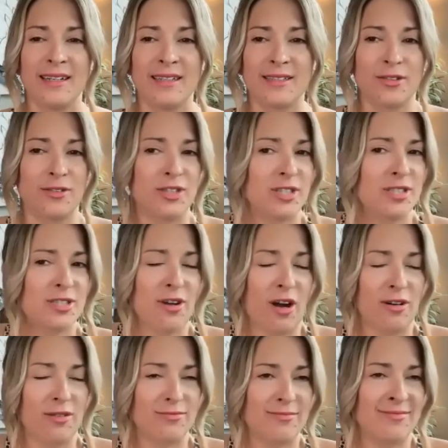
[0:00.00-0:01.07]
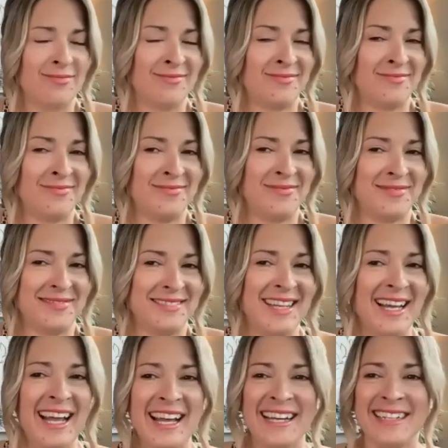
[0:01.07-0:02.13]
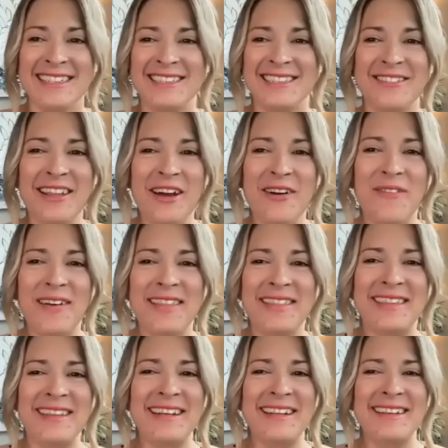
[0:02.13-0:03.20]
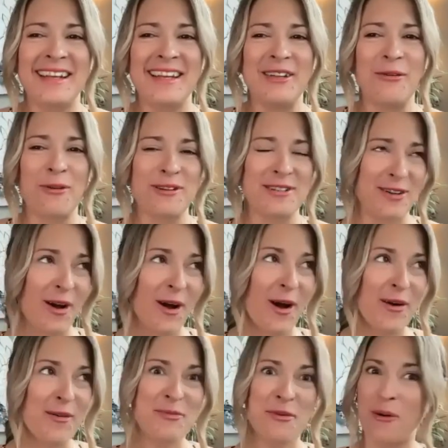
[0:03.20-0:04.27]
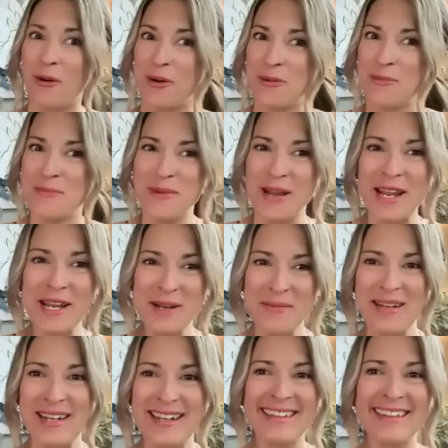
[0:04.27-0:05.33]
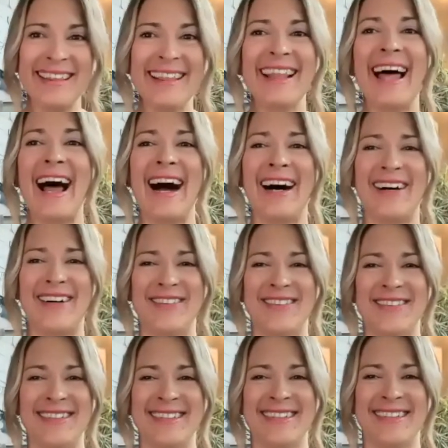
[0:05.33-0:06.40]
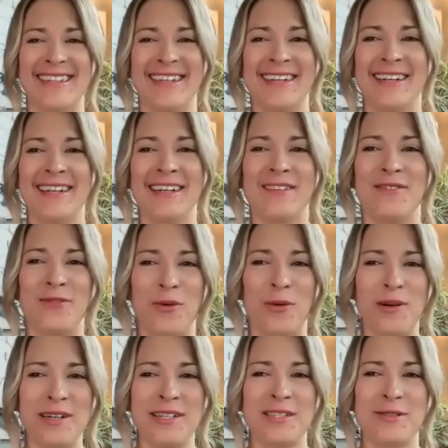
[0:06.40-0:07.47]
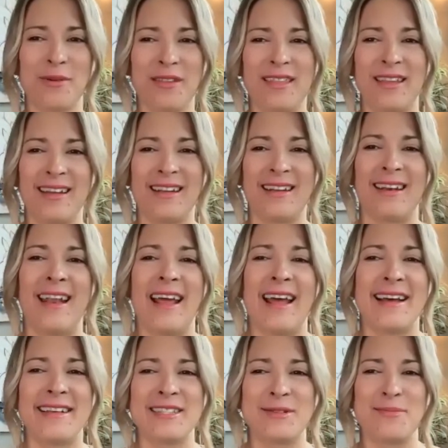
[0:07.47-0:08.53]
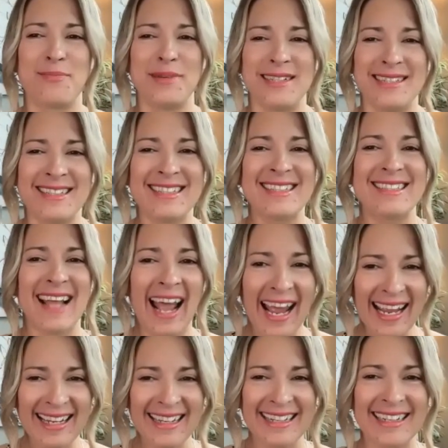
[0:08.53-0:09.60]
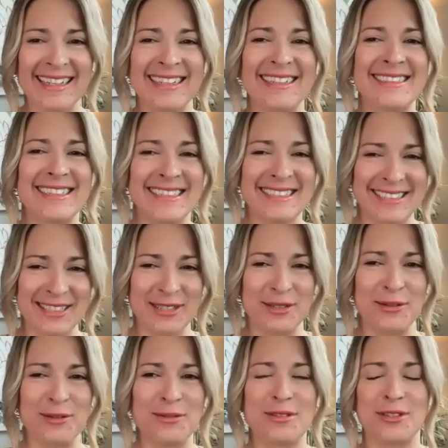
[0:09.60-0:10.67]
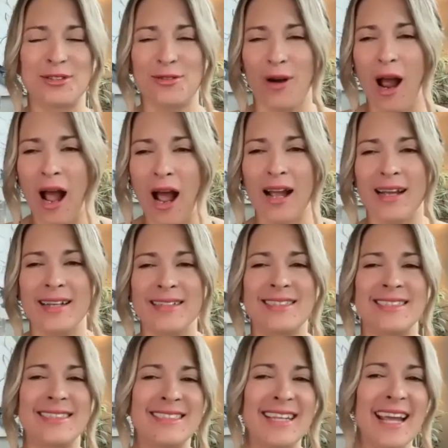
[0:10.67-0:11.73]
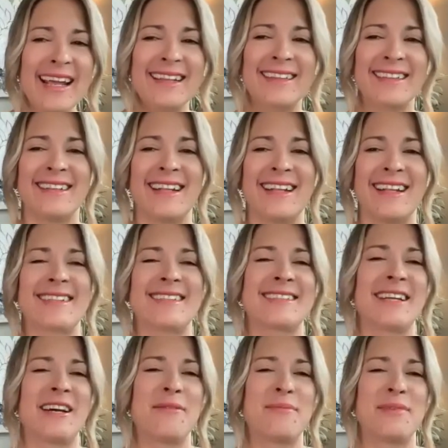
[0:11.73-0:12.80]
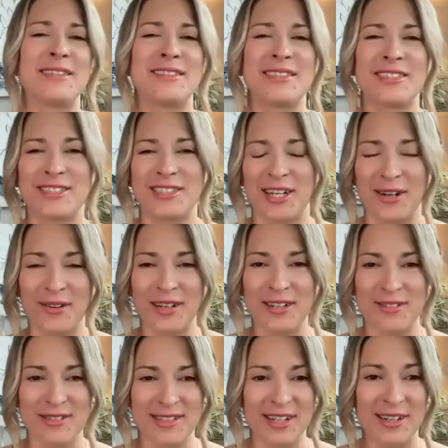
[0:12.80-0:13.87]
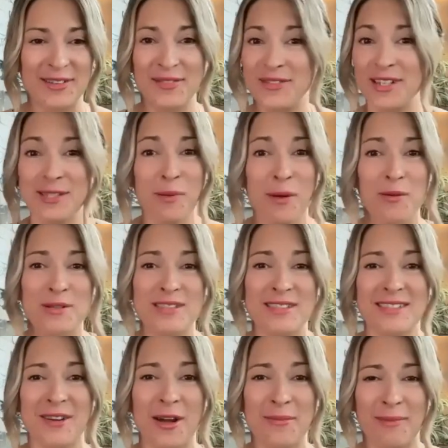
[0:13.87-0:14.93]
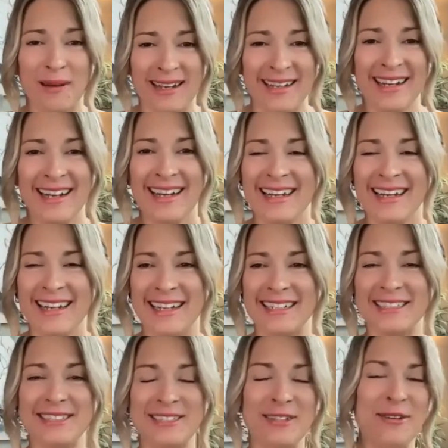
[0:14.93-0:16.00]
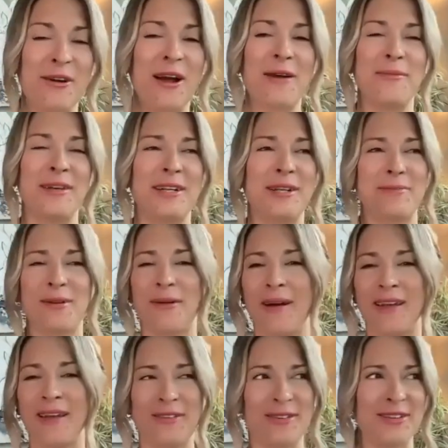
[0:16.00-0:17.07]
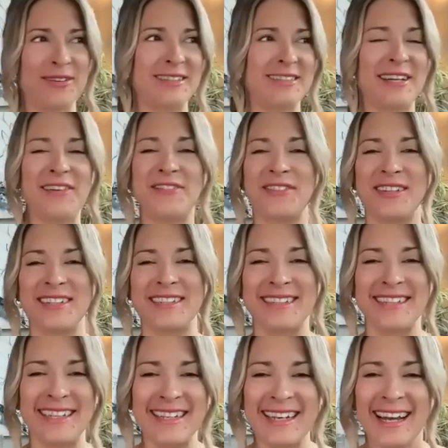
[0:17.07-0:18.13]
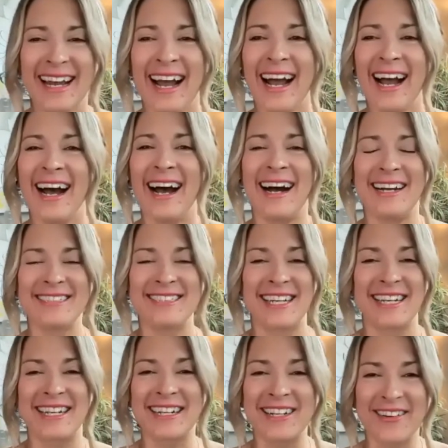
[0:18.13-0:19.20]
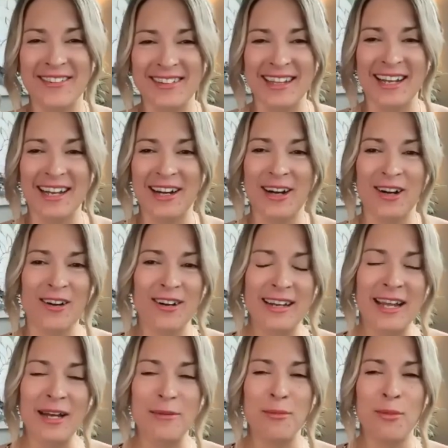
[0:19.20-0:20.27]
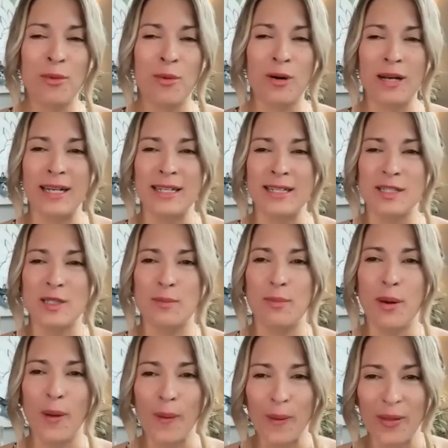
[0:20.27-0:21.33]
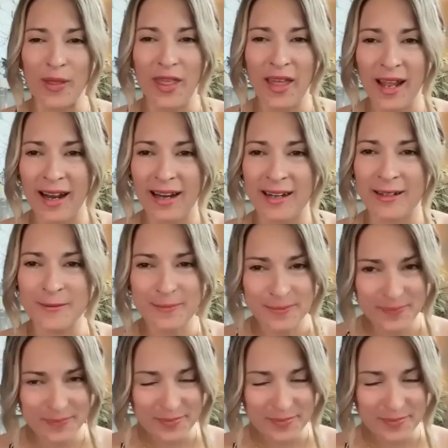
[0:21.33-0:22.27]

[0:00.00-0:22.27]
So just start. Do that one thing that your soft or maybe loud voice within has been saying to do, to try, to take the next step into sharing yourself. This post is on my Instagram at HypnoHeather. You can definitely check it out there or get more inspo there